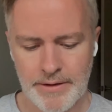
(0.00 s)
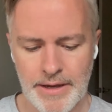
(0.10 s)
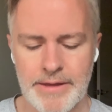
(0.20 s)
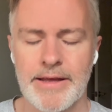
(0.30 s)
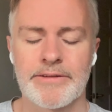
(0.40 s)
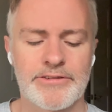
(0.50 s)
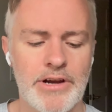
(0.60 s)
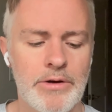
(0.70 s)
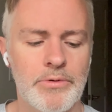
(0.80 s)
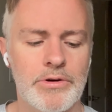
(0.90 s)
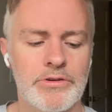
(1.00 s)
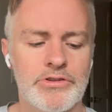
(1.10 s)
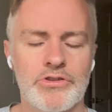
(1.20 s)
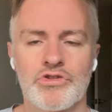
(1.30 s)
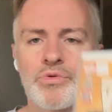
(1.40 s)
And then Star
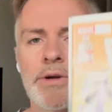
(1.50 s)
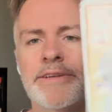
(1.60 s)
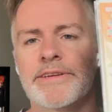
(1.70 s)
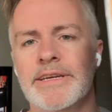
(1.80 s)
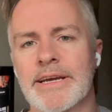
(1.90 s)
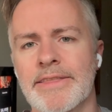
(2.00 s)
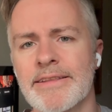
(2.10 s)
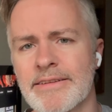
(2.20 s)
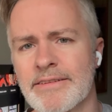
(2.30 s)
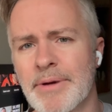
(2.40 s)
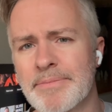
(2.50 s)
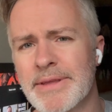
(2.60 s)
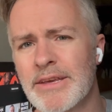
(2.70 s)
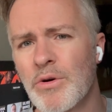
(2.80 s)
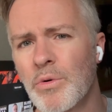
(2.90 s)
Wars 20, I think this might be
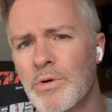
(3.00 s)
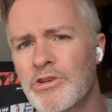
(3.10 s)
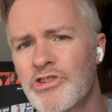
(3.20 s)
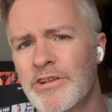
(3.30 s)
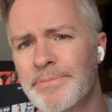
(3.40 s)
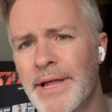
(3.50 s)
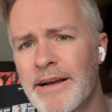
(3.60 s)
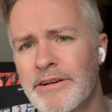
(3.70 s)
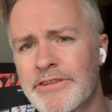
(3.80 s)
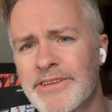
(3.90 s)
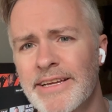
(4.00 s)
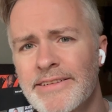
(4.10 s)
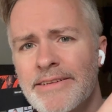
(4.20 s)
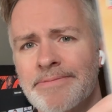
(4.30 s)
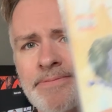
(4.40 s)
the origin of Black
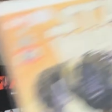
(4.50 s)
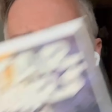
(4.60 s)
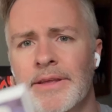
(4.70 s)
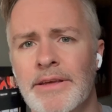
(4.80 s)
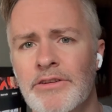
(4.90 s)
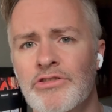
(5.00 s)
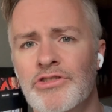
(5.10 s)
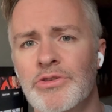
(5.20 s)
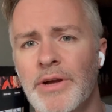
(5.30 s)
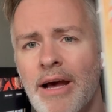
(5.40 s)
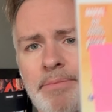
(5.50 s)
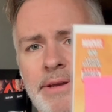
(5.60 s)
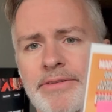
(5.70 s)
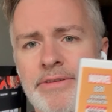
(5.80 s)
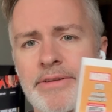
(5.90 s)
Chrysanthemum. Two
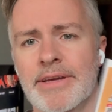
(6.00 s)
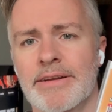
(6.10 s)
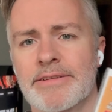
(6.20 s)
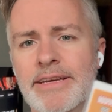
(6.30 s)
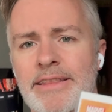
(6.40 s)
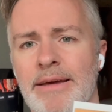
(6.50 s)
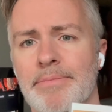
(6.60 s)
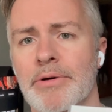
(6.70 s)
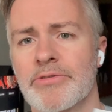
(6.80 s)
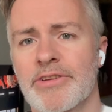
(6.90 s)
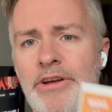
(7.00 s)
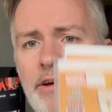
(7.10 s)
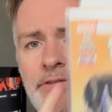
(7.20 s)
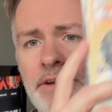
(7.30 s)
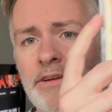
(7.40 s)
copies, gotta take that post-it off.